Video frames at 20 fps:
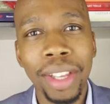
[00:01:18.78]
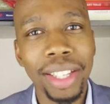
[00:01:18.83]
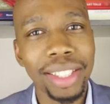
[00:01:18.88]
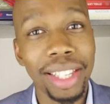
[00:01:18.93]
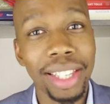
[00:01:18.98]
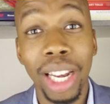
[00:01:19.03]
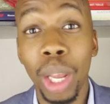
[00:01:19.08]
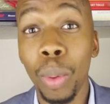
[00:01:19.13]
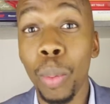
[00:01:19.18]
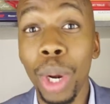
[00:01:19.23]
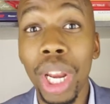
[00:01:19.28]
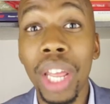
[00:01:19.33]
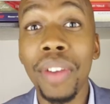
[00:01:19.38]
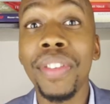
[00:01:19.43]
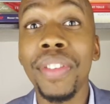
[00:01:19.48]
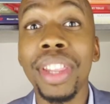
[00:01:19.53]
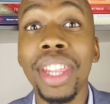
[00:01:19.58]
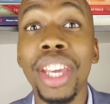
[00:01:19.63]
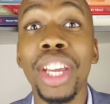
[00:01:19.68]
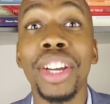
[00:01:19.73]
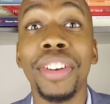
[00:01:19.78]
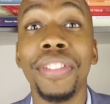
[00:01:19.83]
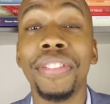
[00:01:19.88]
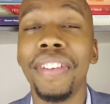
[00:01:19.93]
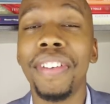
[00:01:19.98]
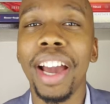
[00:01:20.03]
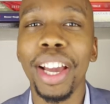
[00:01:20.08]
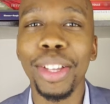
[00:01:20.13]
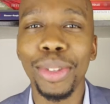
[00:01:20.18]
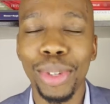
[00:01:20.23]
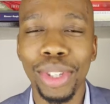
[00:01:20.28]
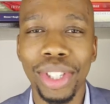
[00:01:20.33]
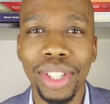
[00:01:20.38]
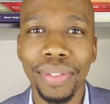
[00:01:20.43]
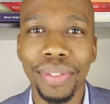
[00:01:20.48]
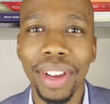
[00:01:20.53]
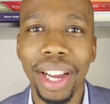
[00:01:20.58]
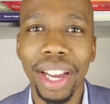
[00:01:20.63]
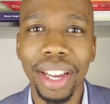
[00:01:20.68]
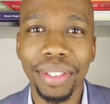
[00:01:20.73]
selling whatever they could find to
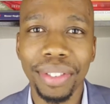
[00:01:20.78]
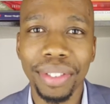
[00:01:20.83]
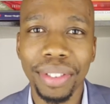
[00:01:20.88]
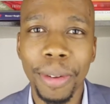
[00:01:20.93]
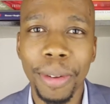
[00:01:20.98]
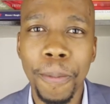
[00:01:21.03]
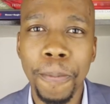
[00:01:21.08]
survive.